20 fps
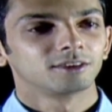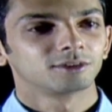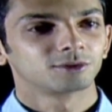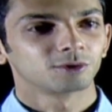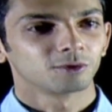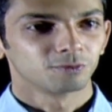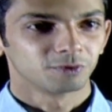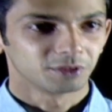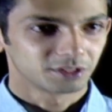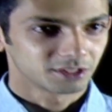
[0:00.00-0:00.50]

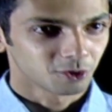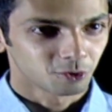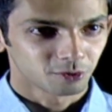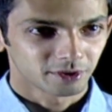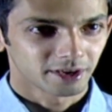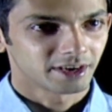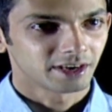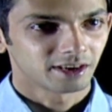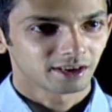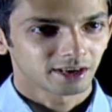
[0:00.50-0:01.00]
So
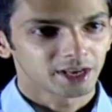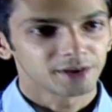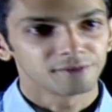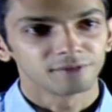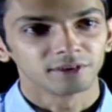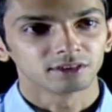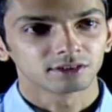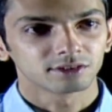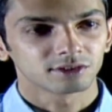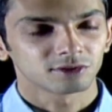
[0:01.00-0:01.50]
without any
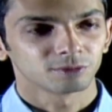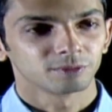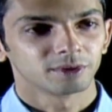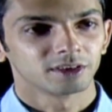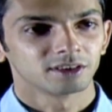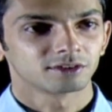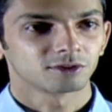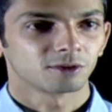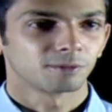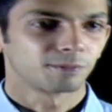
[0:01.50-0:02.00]
live
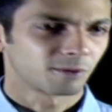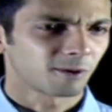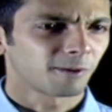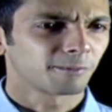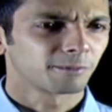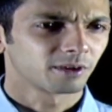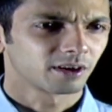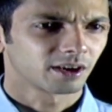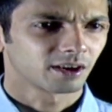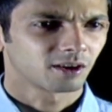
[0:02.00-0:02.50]
instruments or
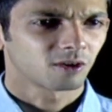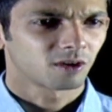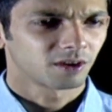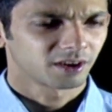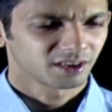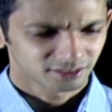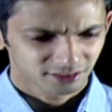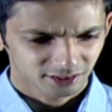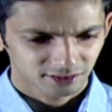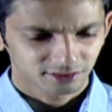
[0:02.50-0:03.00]
proper
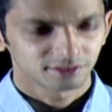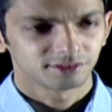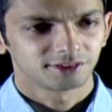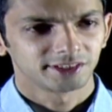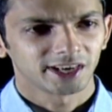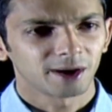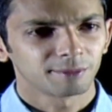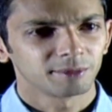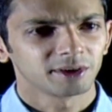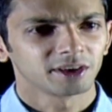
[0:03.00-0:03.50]
recording, just
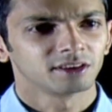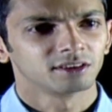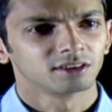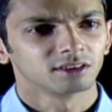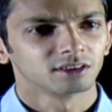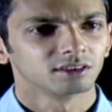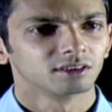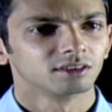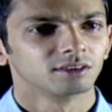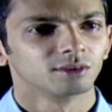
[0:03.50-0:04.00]
jamming in
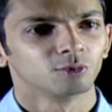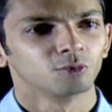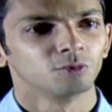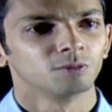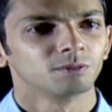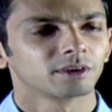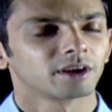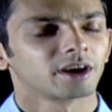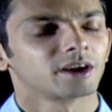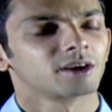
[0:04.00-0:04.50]
the
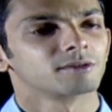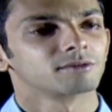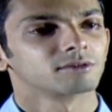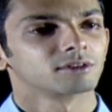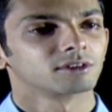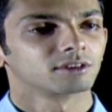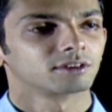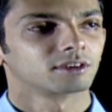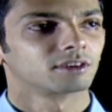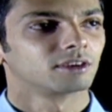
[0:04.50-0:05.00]
room kind
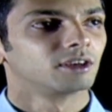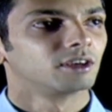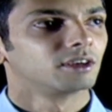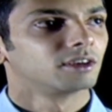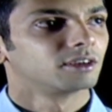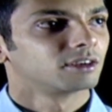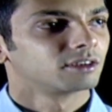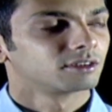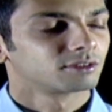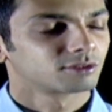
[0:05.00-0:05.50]
of
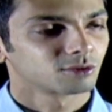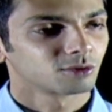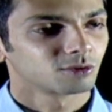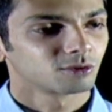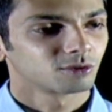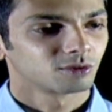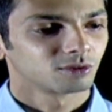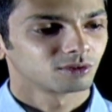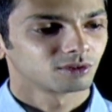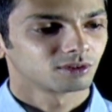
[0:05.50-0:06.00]

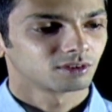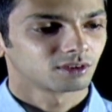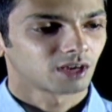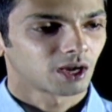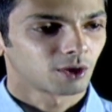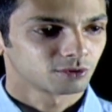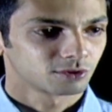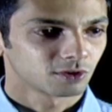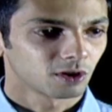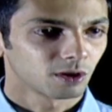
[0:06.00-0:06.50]
So
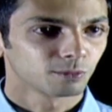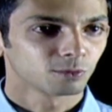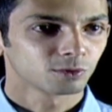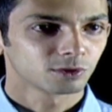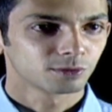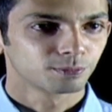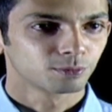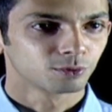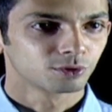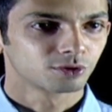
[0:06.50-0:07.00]
I was
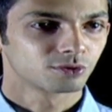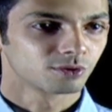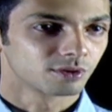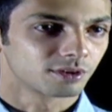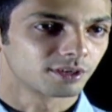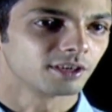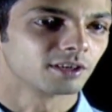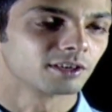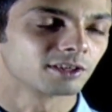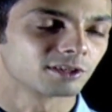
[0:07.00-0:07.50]
almost pushed to
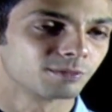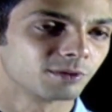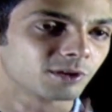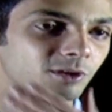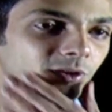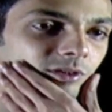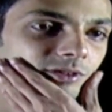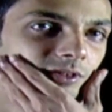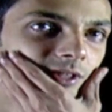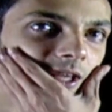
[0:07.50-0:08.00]
tears,
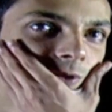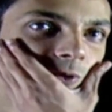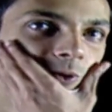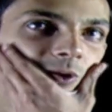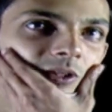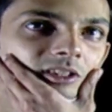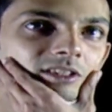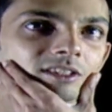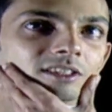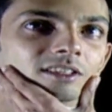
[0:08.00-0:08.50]
because that
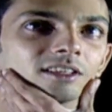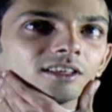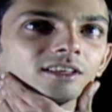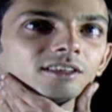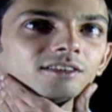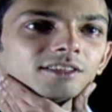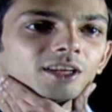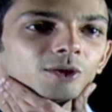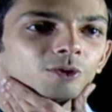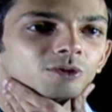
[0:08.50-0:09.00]
was
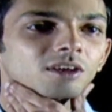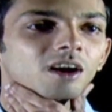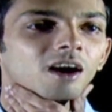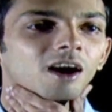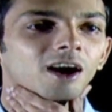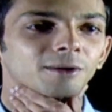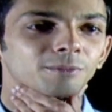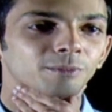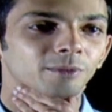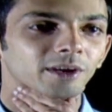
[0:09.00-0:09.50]
a
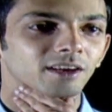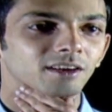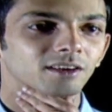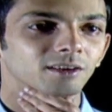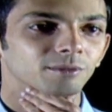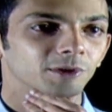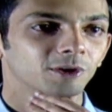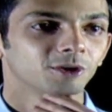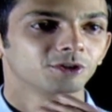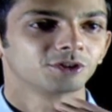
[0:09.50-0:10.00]

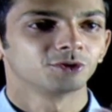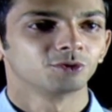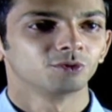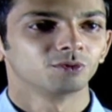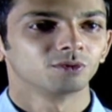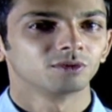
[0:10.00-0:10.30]
heartbreaker, because